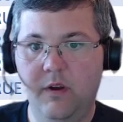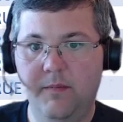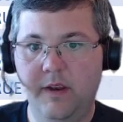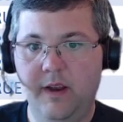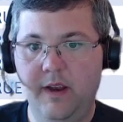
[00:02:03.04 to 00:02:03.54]

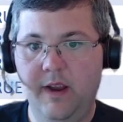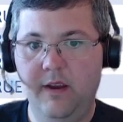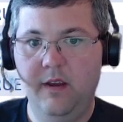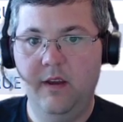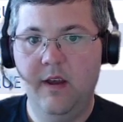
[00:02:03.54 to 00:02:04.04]
by
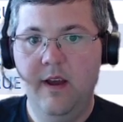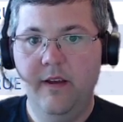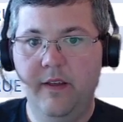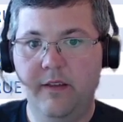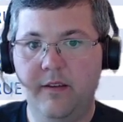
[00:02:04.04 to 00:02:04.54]
1080.
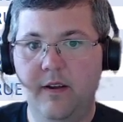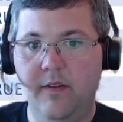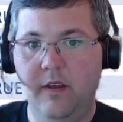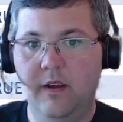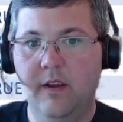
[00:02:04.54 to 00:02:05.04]
That's
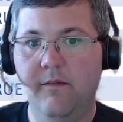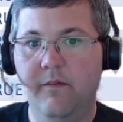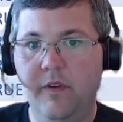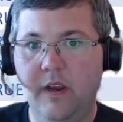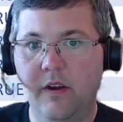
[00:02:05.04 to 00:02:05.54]
not the
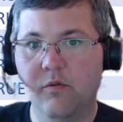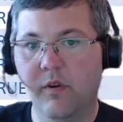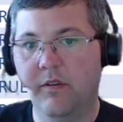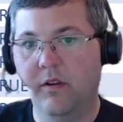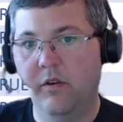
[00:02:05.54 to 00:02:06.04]
configured
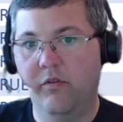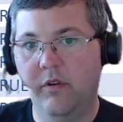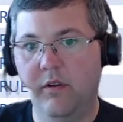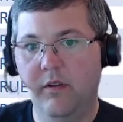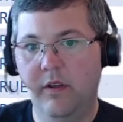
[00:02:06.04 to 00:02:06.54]

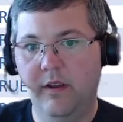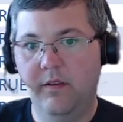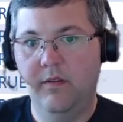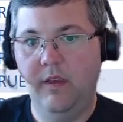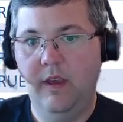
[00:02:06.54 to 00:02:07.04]
resolution, that
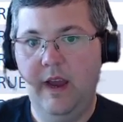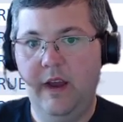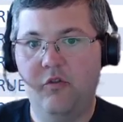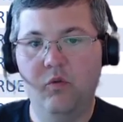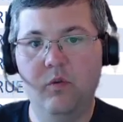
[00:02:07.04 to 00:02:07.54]
is the
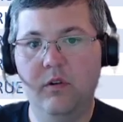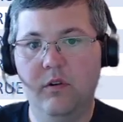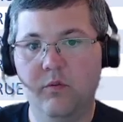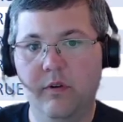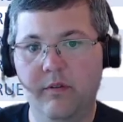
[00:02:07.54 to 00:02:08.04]
actual
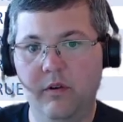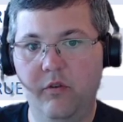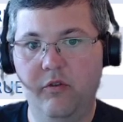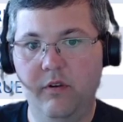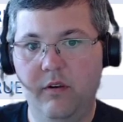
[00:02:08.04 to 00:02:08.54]

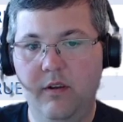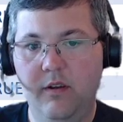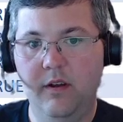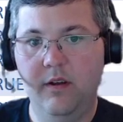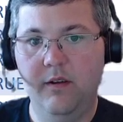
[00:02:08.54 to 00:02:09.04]
resolution.
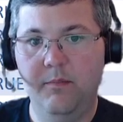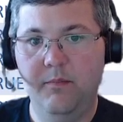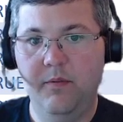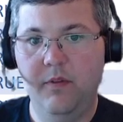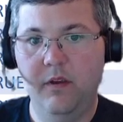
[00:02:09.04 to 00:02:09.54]

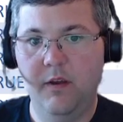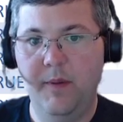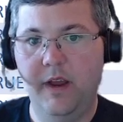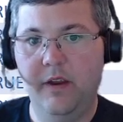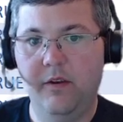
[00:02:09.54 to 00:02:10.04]
The
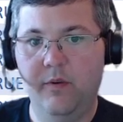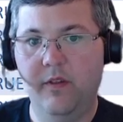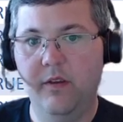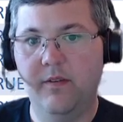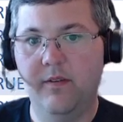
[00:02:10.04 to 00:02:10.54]
command when
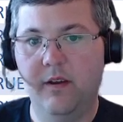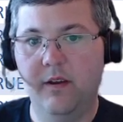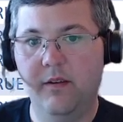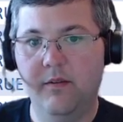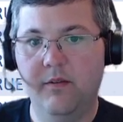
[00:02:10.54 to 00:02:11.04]
this
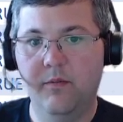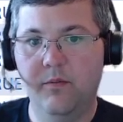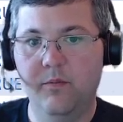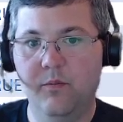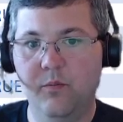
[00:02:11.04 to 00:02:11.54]

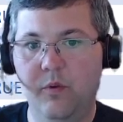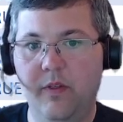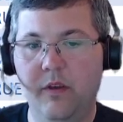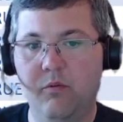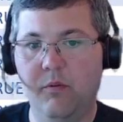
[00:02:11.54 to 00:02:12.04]

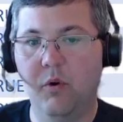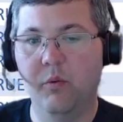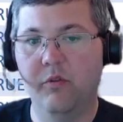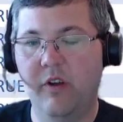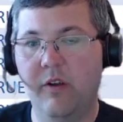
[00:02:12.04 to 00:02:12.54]
report
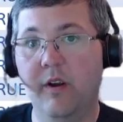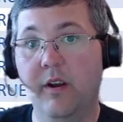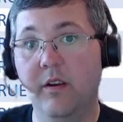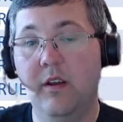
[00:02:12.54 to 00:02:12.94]
was generated,